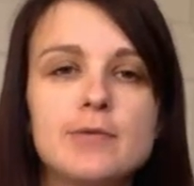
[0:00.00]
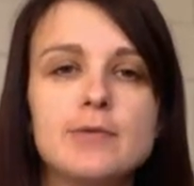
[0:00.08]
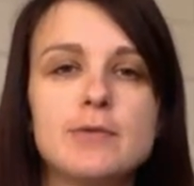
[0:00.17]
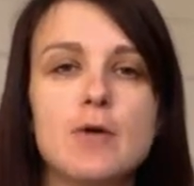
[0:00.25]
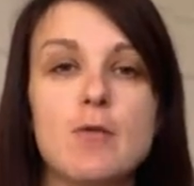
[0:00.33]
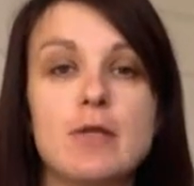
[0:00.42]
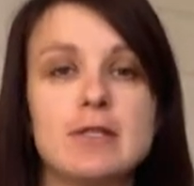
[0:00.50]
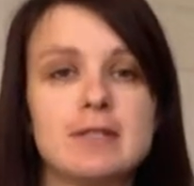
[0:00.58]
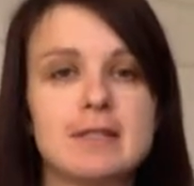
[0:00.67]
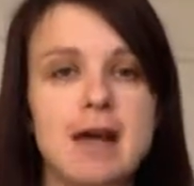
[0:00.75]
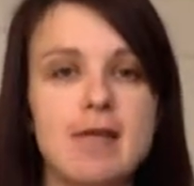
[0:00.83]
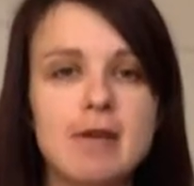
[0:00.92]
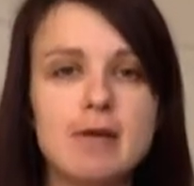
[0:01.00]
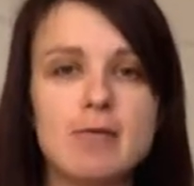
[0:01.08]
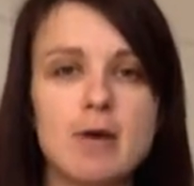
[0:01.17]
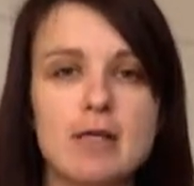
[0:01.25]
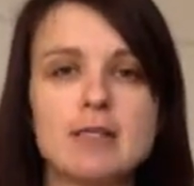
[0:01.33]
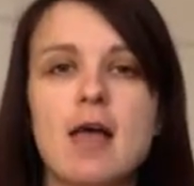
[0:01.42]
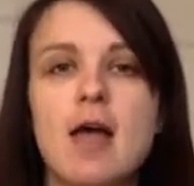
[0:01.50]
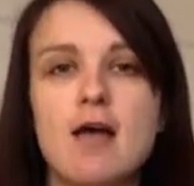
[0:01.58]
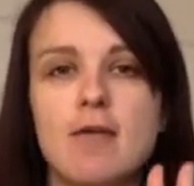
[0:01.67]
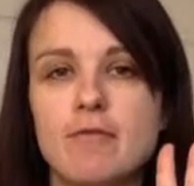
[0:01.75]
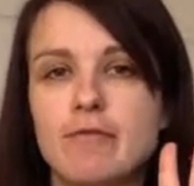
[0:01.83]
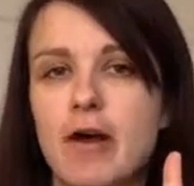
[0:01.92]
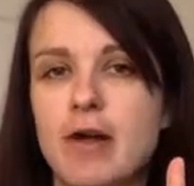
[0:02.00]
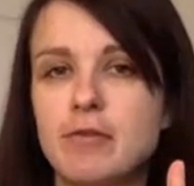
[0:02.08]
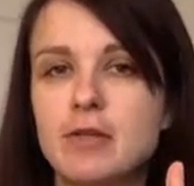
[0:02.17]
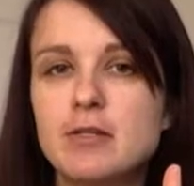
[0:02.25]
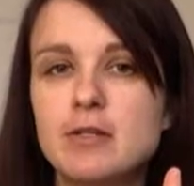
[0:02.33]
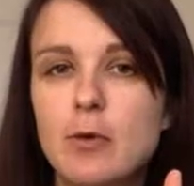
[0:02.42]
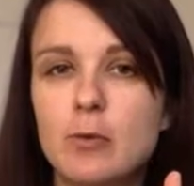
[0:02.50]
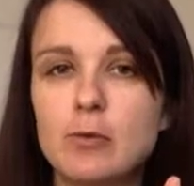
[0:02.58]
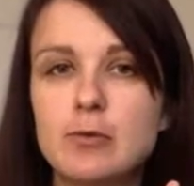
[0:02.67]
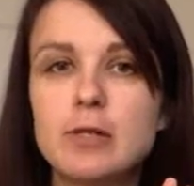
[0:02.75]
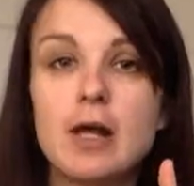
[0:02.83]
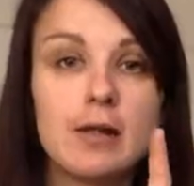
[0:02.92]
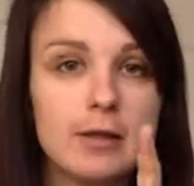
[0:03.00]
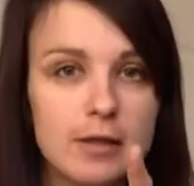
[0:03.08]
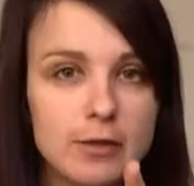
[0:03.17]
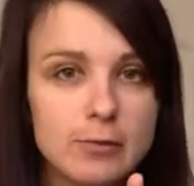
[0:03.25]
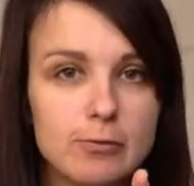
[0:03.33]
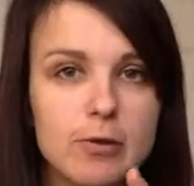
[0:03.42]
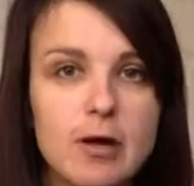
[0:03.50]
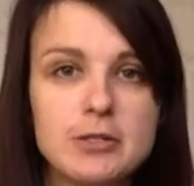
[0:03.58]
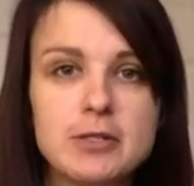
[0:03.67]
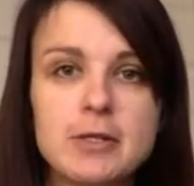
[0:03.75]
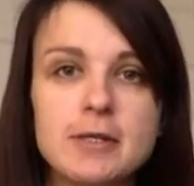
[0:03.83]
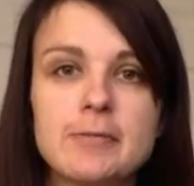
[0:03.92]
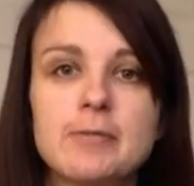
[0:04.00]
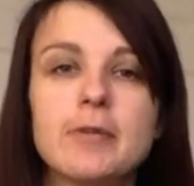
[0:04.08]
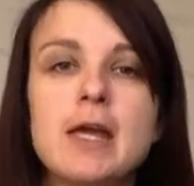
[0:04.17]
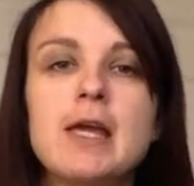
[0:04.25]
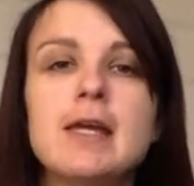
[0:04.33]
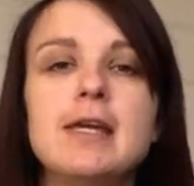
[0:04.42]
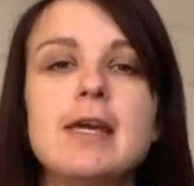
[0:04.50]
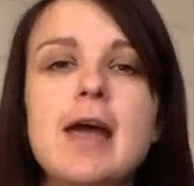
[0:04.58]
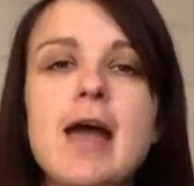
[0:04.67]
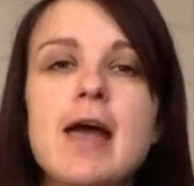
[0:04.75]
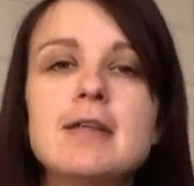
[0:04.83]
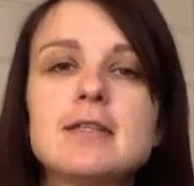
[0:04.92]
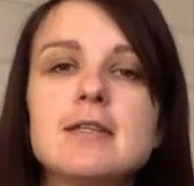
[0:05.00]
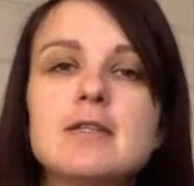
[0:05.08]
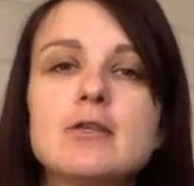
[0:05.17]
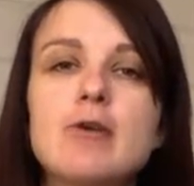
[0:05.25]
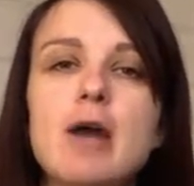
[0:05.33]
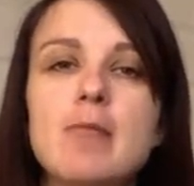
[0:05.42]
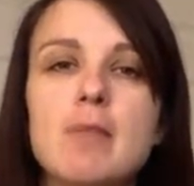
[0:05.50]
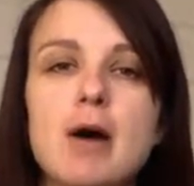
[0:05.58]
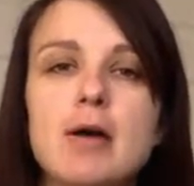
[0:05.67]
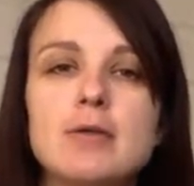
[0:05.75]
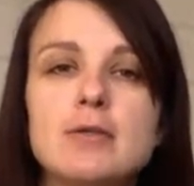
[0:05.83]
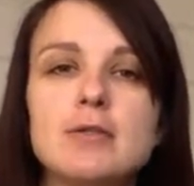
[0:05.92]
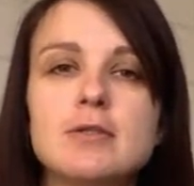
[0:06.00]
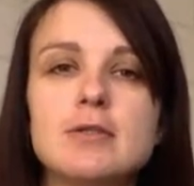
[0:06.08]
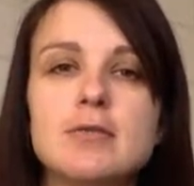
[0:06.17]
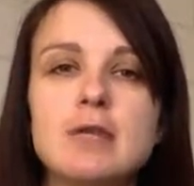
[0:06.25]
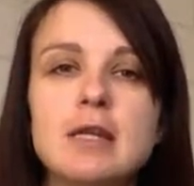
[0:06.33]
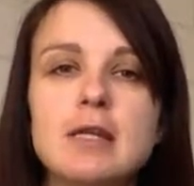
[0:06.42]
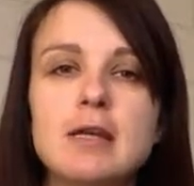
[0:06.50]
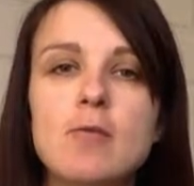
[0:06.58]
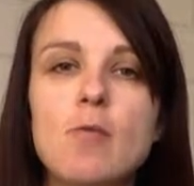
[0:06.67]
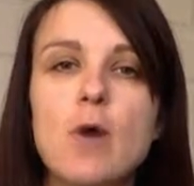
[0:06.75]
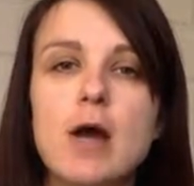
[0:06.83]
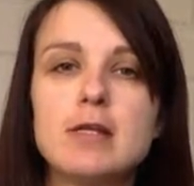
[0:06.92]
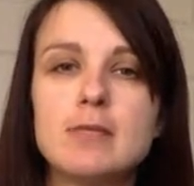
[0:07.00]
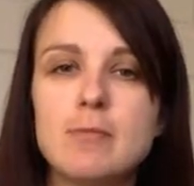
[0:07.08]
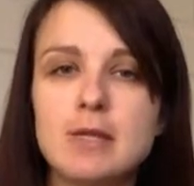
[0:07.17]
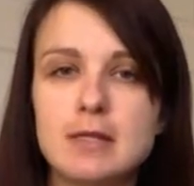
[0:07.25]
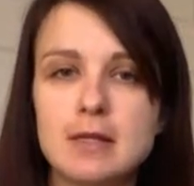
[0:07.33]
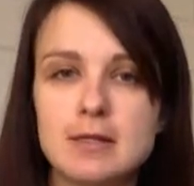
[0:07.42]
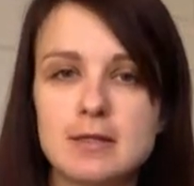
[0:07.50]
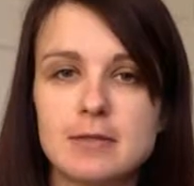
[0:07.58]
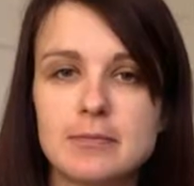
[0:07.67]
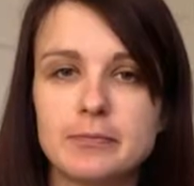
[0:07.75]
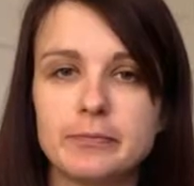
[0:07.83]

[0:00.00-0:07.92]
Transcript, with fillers: So when Slavik was five years old, like you logic, he asked his grandma to knit him white mittens.